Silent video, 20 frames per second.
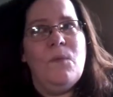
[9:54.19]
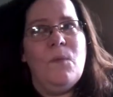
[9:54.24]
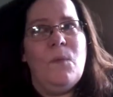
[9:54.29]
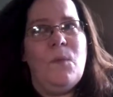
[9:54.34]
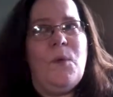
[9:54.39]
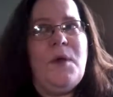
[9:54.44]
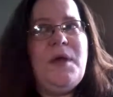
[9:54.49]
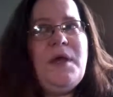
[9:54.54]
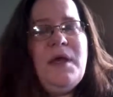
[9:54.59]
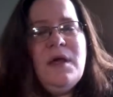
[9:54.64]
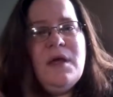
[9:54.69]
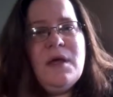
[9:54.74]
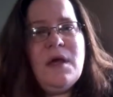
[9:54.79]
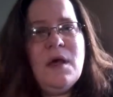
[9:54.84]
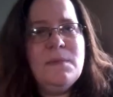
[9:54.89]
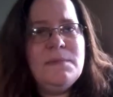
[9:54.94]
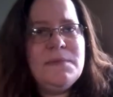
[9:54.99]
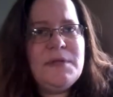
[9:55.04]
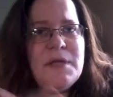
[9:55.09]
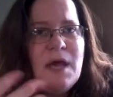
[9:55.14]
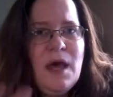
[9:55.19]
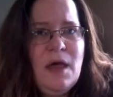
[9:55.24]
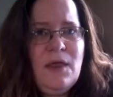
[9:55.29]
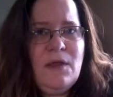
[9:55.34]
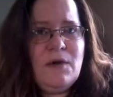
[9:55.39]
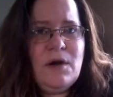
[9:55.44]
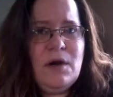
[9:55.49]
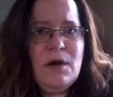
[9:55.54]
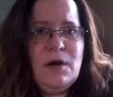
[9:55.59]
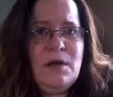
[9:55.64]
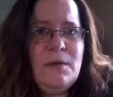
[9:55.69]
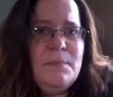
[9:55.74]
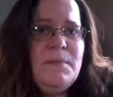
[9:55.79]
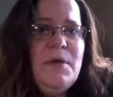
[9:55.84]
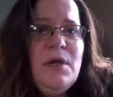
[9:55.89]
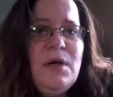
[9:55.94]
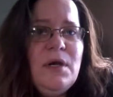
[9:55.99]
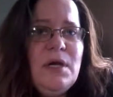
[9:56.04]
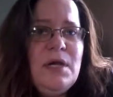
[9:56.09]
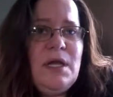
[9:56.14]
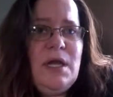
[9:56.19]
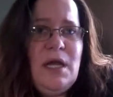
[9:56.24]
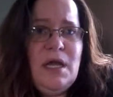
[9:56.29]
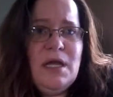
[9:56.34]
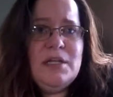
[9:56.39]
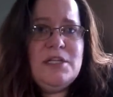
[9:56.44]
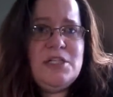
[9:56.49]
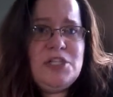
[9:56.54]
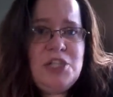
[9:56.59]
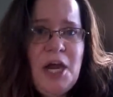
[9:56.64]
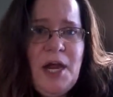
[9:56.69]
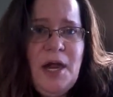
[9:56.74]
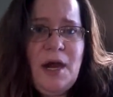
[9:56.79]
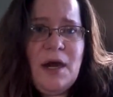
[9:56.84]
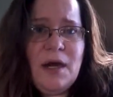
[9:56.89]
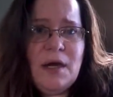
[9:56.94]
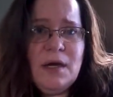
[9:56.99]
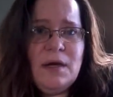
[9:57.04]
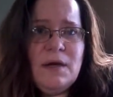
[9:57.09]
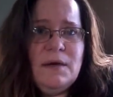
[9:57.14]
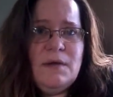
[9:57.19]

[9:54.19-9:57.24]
we can come together in a community and share